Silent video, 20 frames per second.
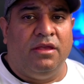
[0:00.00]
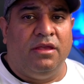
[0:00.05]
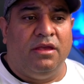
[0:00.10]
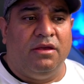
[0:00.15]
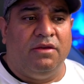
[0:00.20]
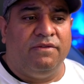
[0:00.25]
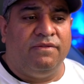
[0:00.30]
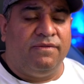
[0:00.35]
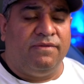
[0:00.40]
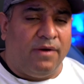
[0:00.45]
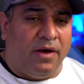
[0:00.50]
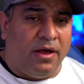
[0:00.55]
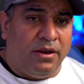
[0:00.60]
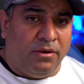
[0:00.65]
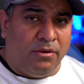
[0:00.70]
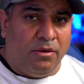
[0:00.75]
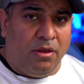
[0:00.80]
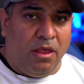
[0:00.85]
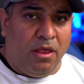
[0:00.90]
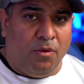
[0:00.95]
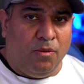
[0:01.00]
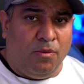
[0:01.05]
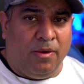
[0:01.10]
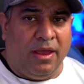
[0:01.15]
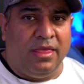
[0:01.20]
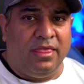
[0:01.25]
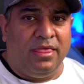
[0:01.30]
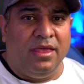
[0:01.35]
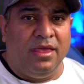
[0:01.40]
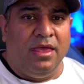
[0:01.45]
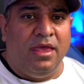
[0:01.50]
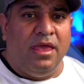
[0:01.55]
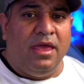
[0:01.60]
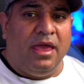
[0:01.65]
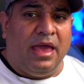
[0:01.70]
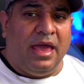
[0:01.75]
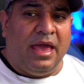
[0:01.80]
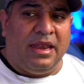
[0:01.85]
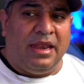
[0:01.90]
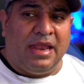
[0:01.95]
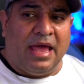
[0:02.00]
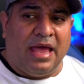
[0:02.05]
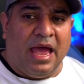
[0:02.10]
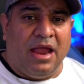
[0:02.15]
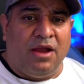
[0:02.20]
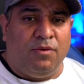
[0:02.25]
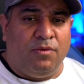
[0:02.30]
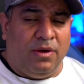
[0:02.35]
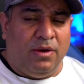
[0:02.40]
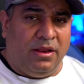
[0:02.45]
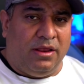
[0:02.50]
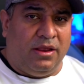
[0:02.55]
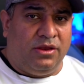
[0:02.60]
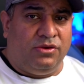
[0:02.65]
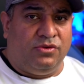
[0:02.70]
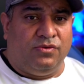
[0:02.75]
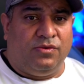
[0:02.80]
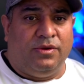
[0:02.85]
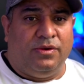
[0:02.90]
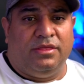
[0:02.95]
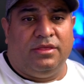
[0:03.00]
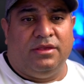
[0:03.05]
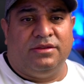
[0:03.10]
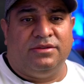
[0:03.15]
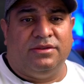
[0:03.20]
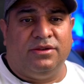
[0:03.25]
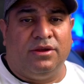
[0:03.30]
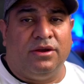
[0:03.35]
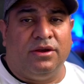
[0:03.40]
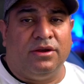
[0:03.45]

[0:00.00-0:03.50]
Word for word: fun with and I really enjoyed this year.